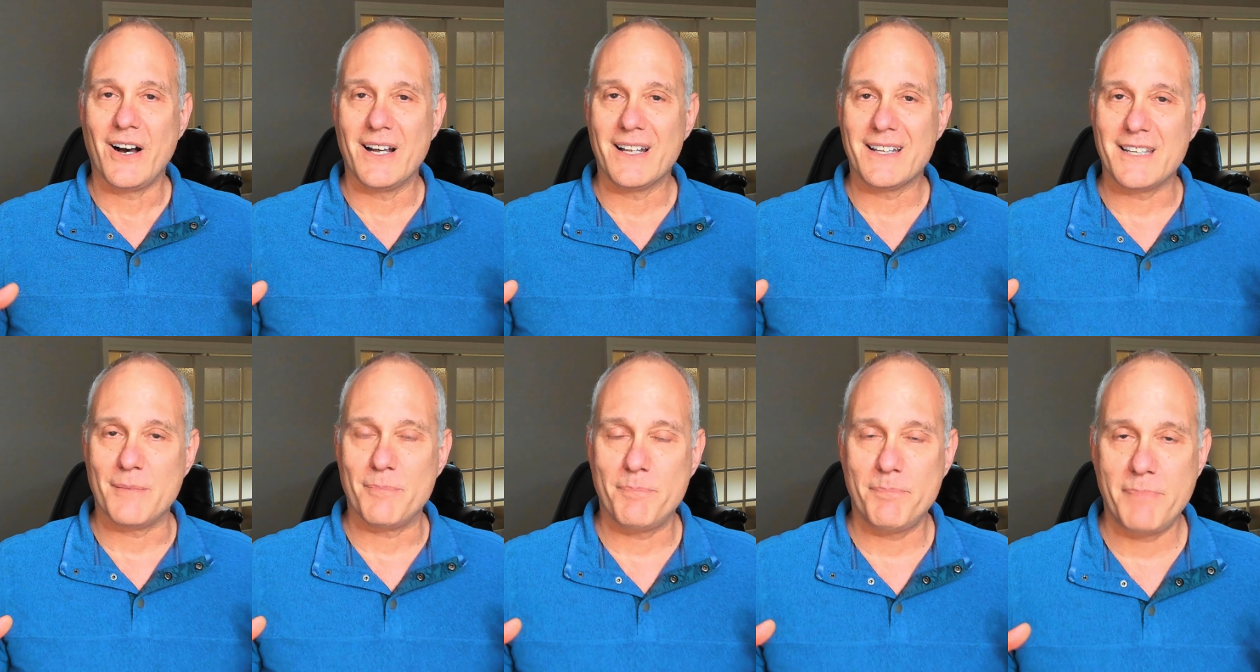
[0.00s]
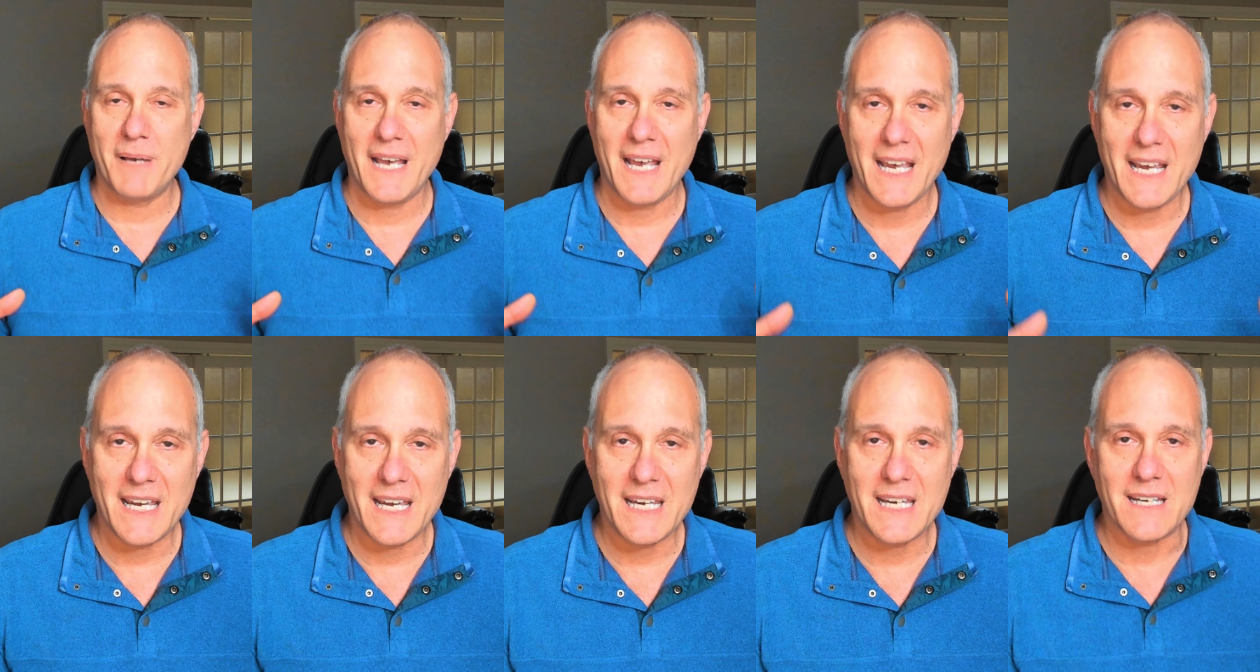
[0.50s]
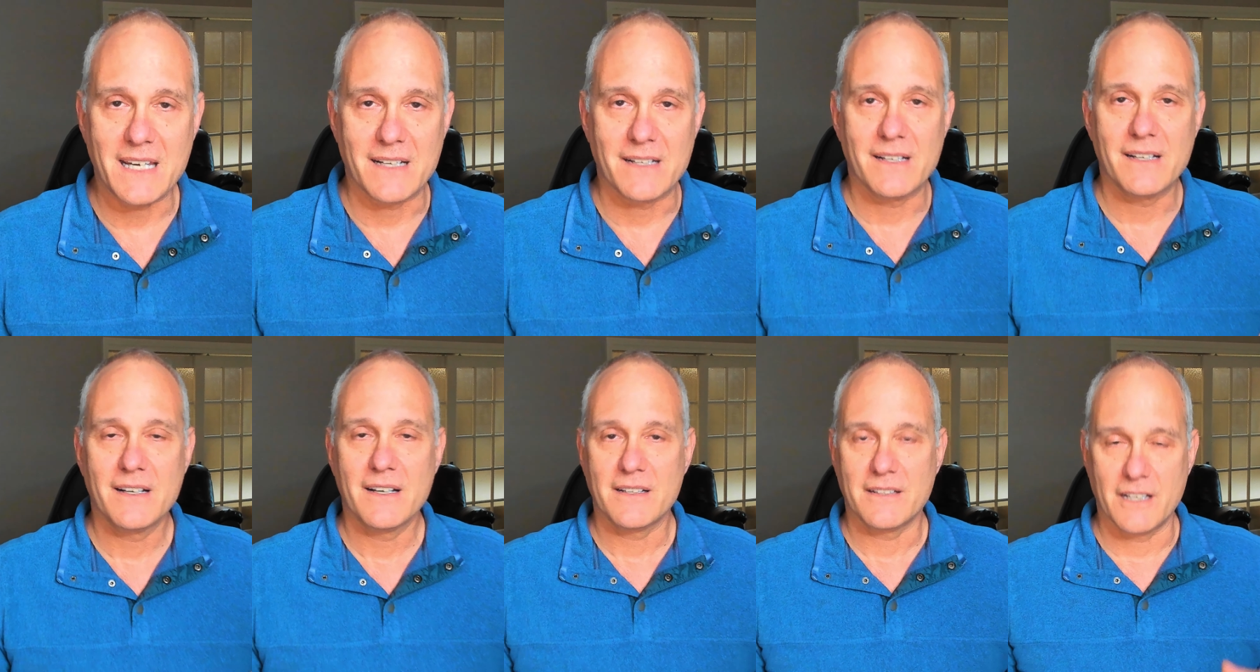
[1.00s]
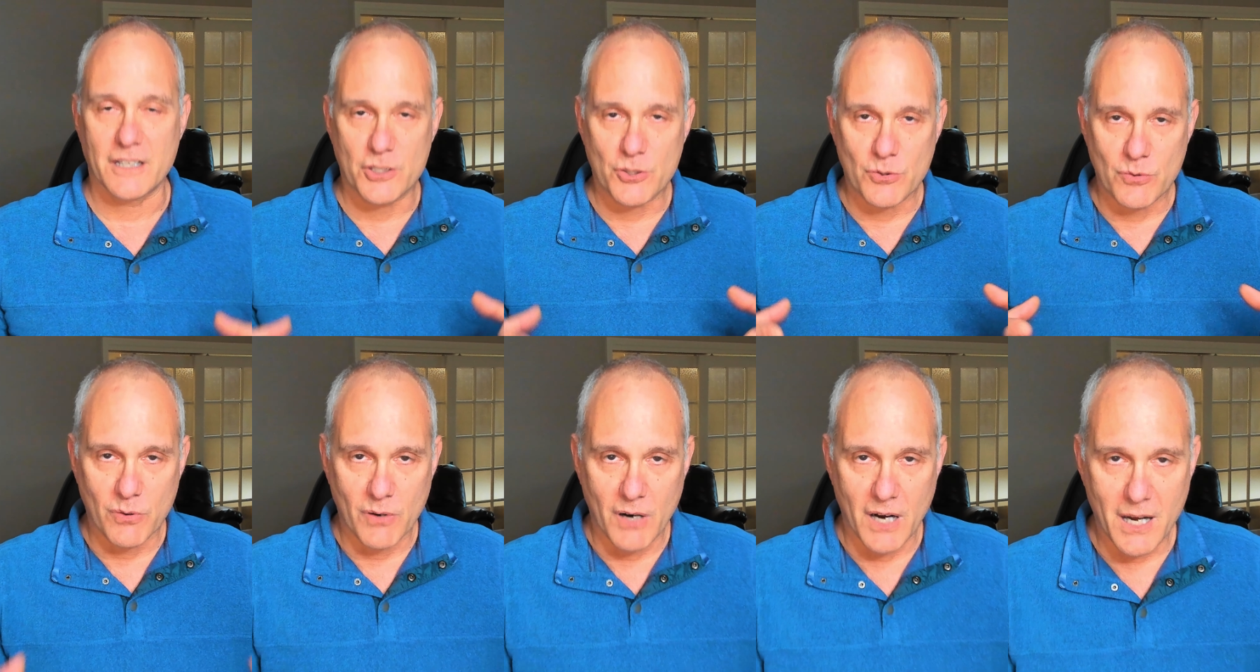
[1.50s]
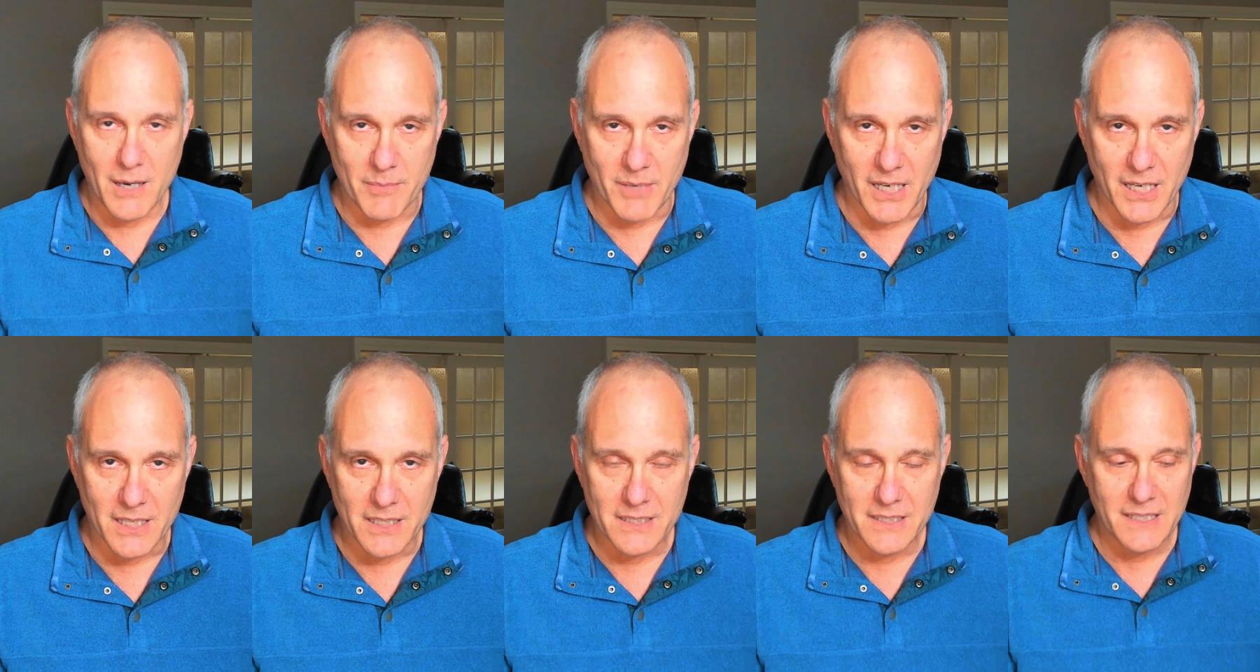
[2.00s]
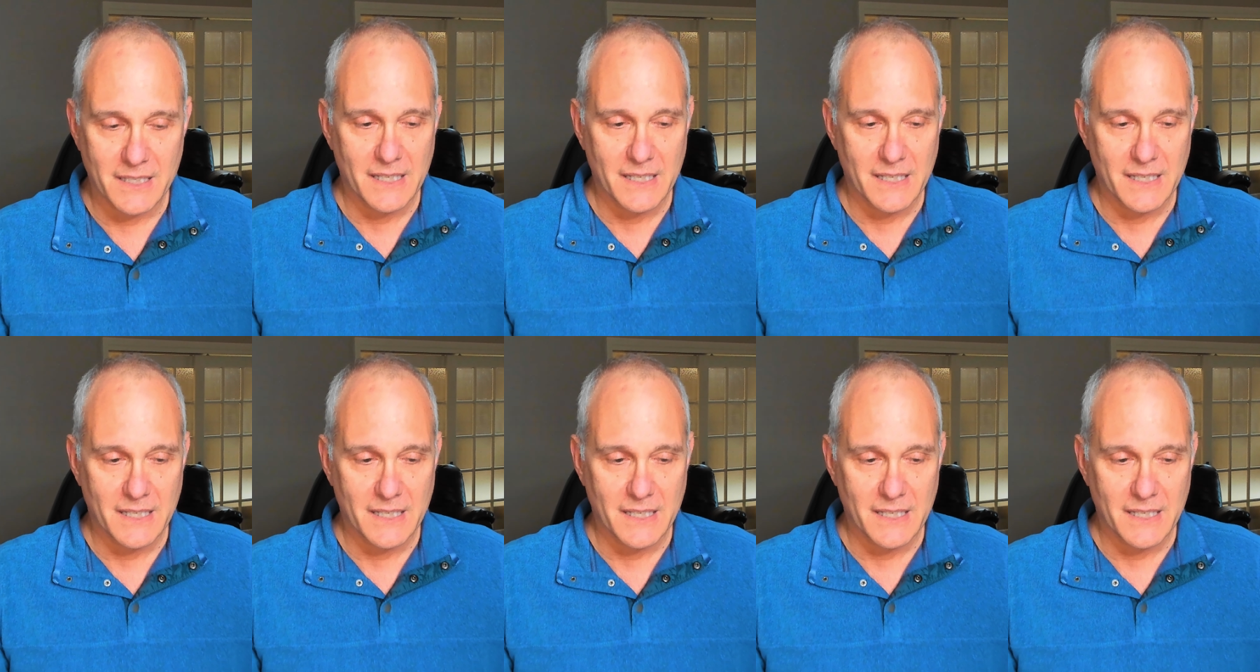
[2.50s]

the pain, the trauma,